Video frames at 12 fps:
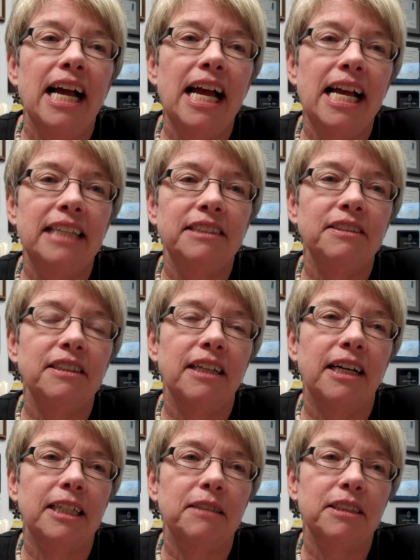And
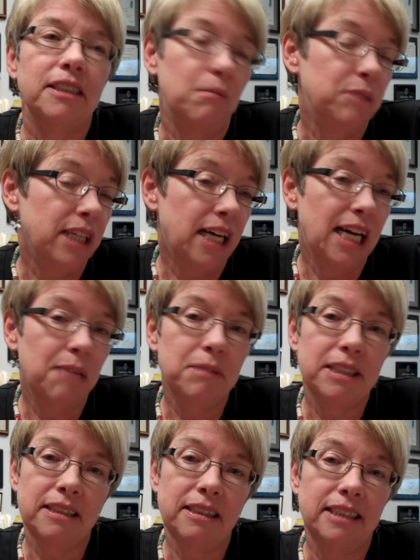
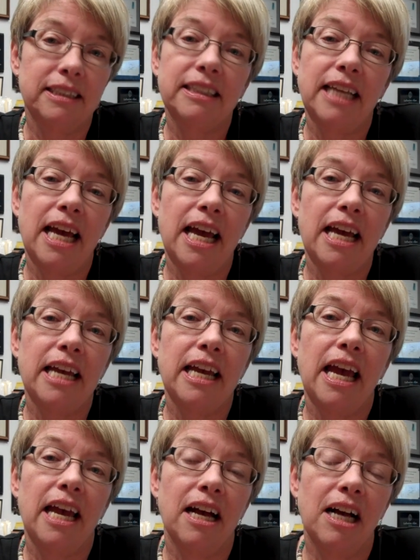sometimes, let's say,
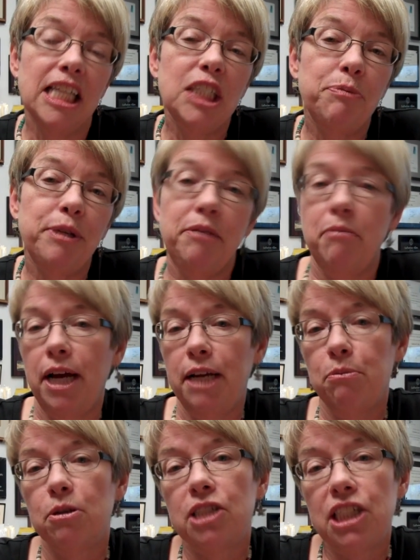a husband
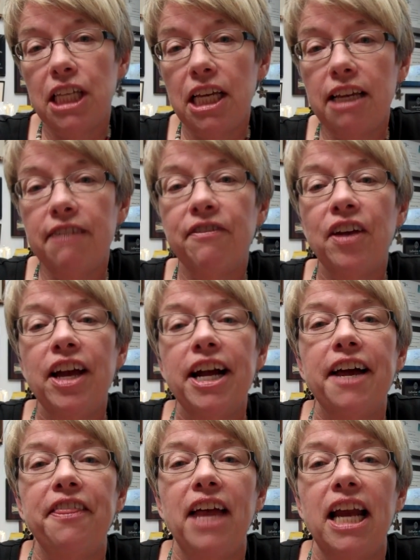might perceive
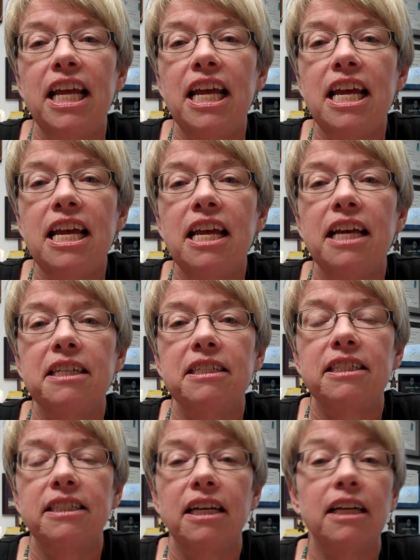that he
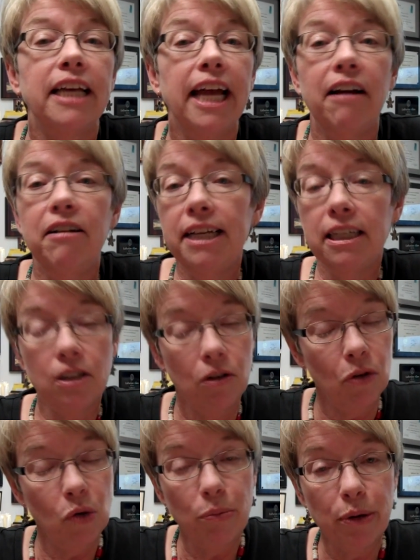is carrying the
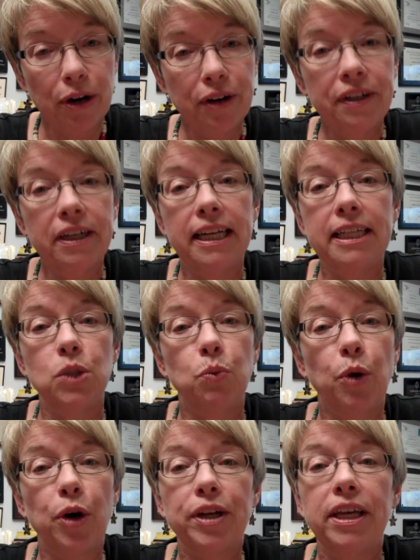whole burden, he's
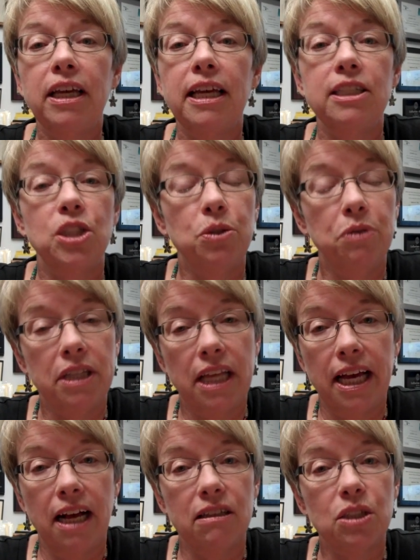working, he's doing the
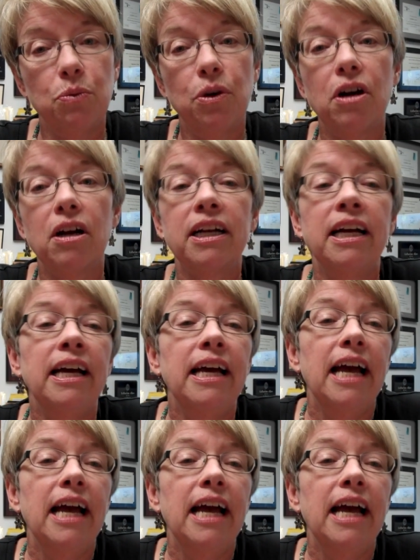housework,